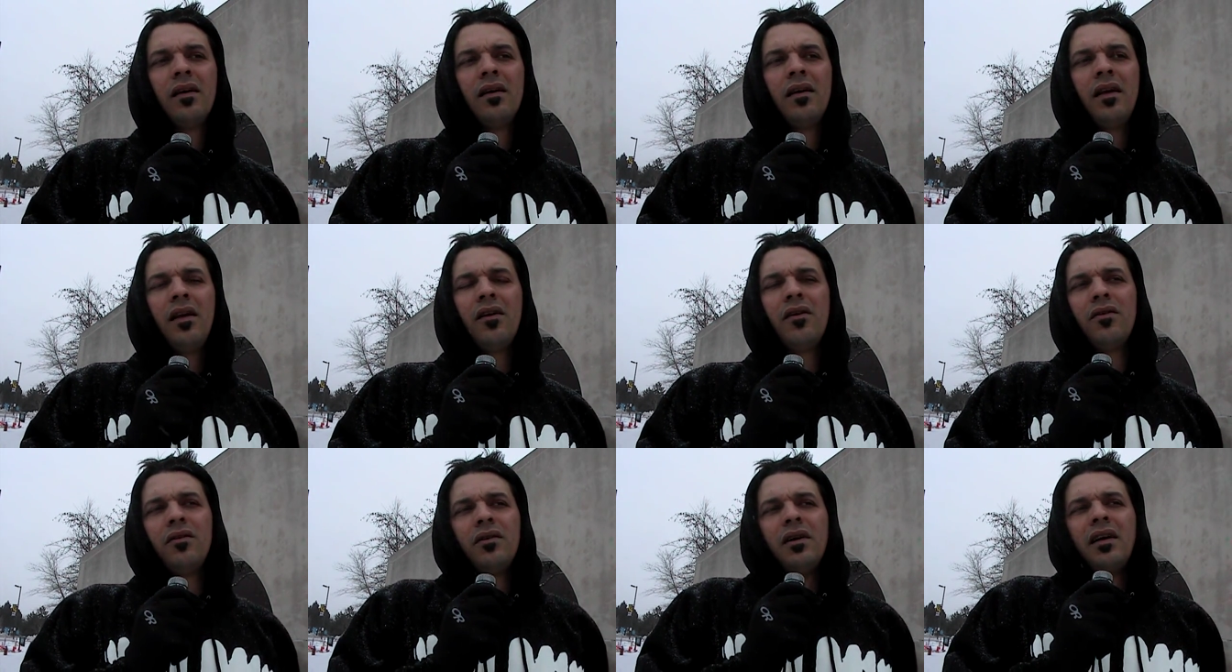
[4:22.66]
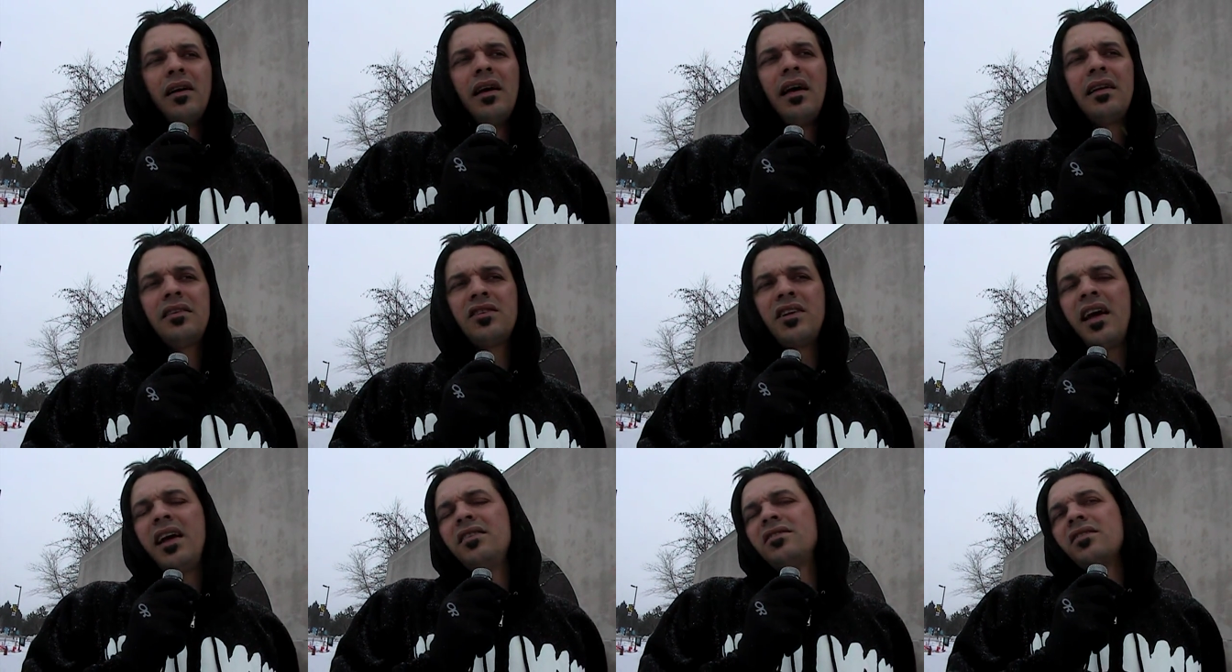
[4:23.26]
You know, it
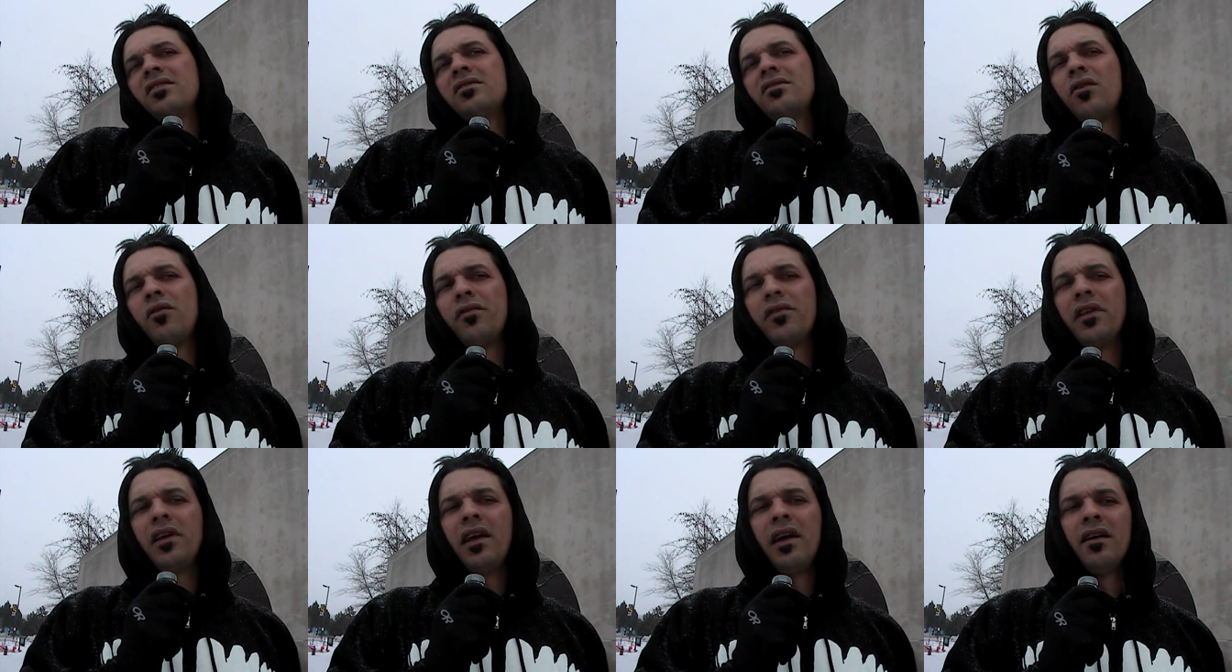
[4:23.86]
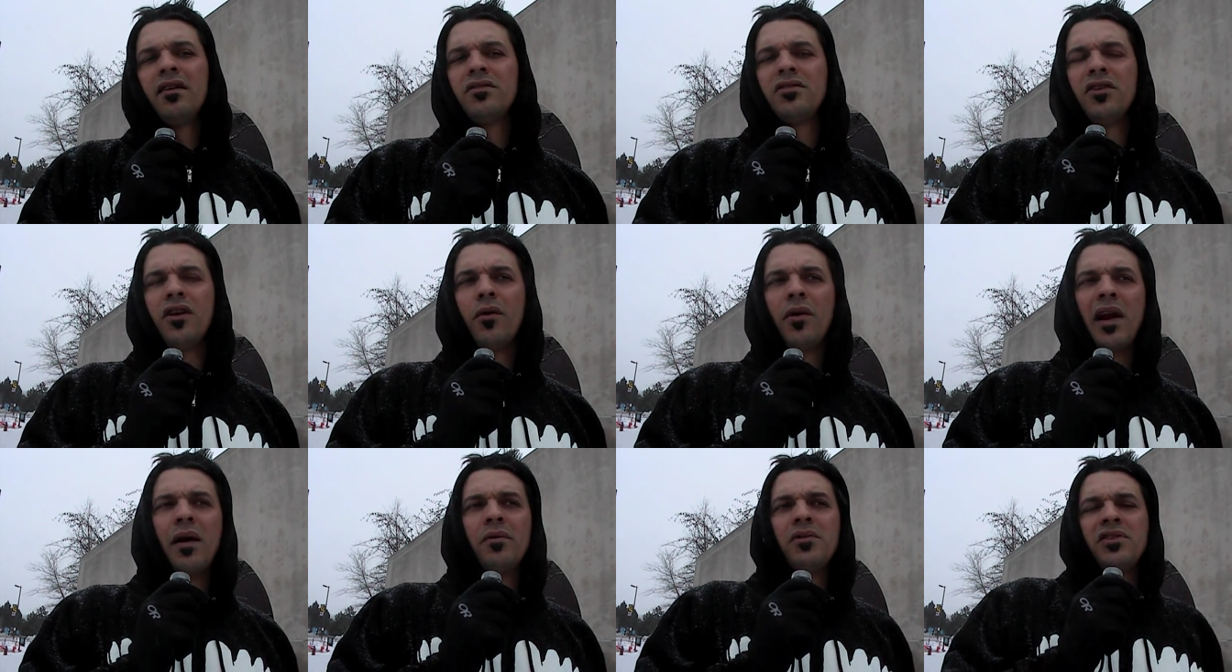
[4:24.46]
changes over the years. You know,
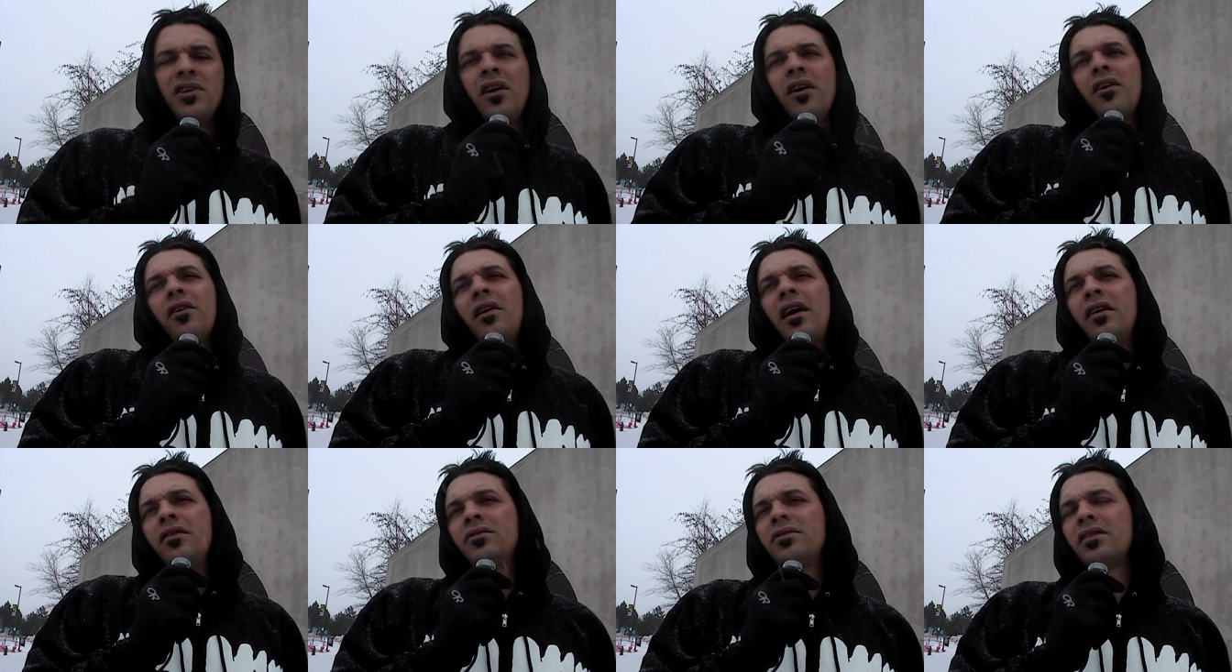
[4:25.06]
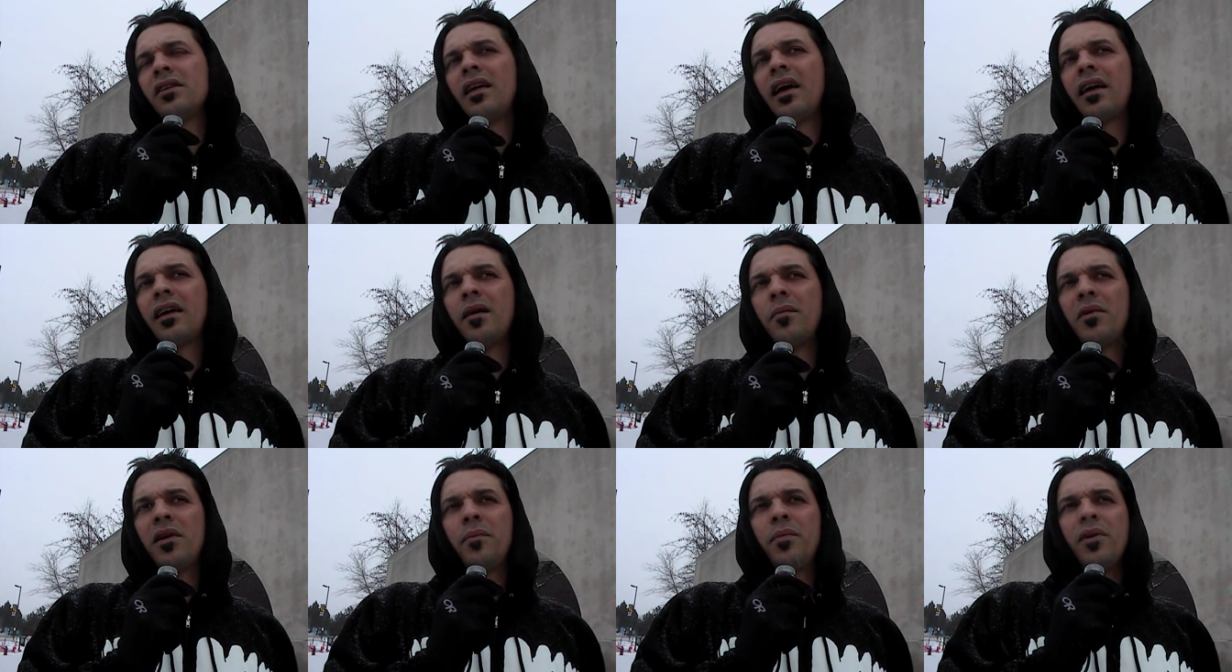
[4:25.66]
when I was younger, I used to like
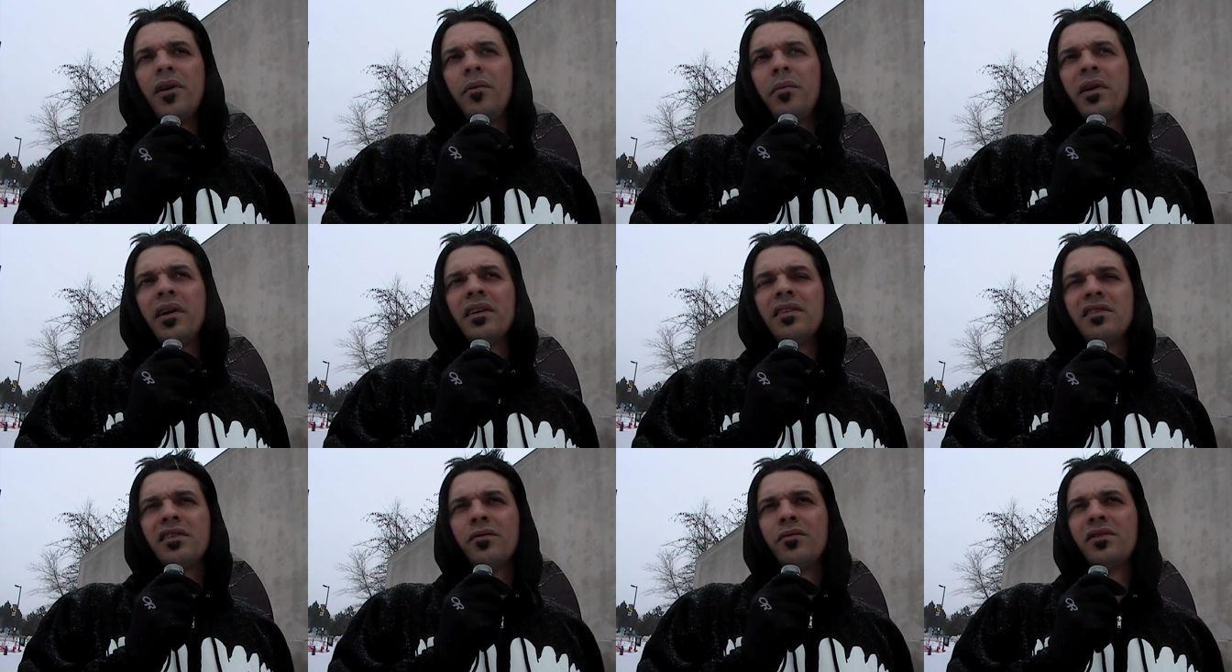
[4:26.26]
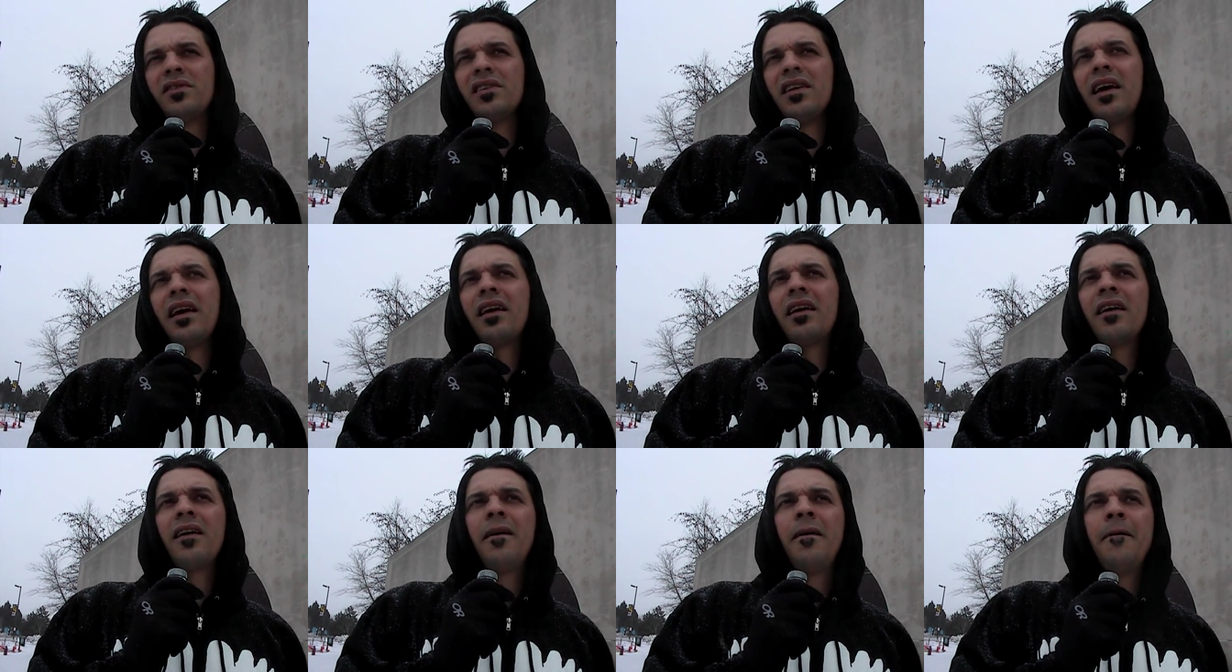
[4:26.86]
coming up here because it was
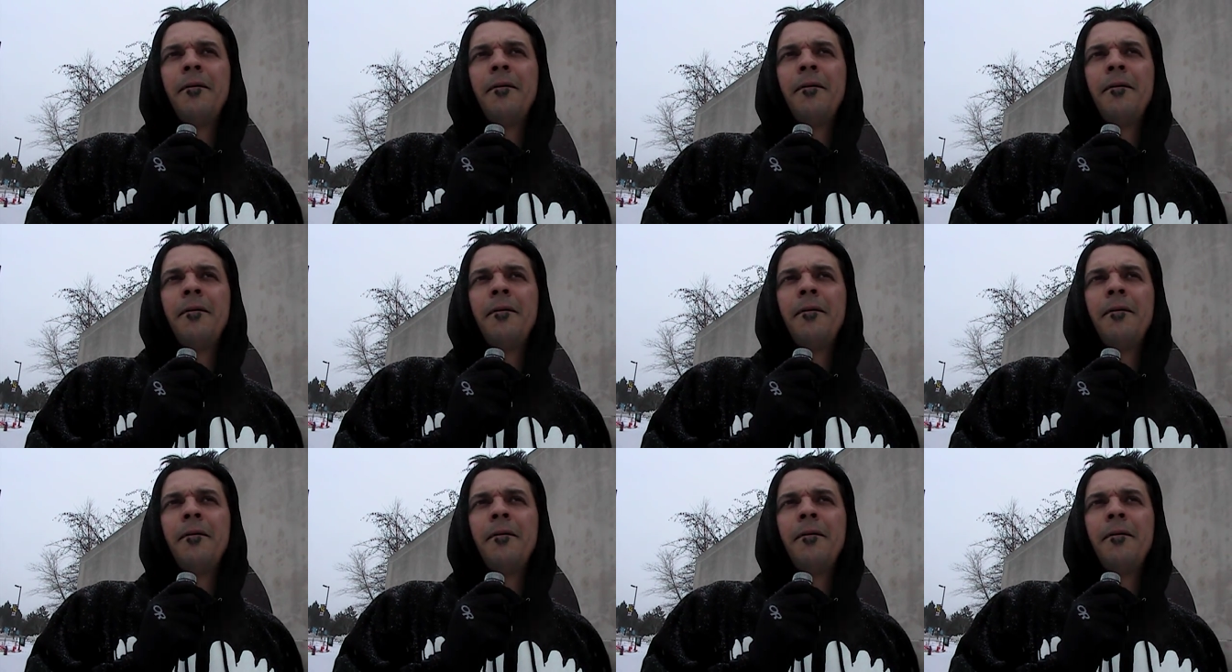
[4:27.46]
like